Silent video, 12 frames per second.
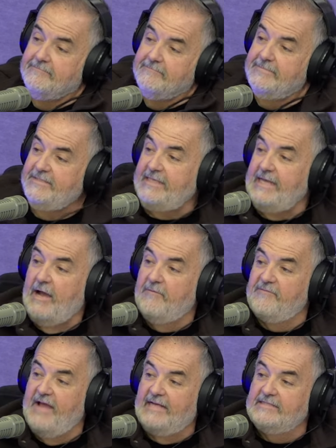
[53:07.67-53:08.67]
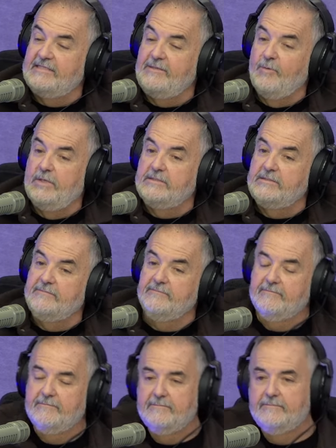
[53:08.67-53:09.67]
He seemed to be
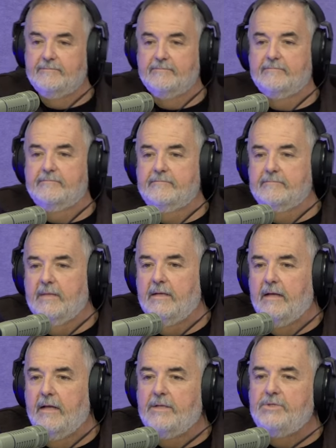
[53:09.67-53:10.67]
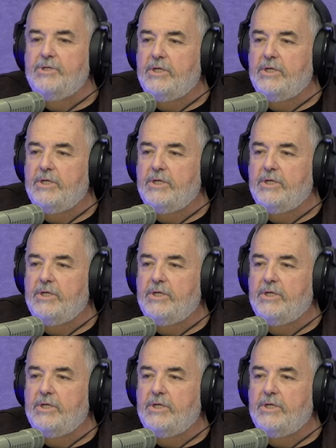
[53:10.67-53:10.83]
inhuman when I was in junior high.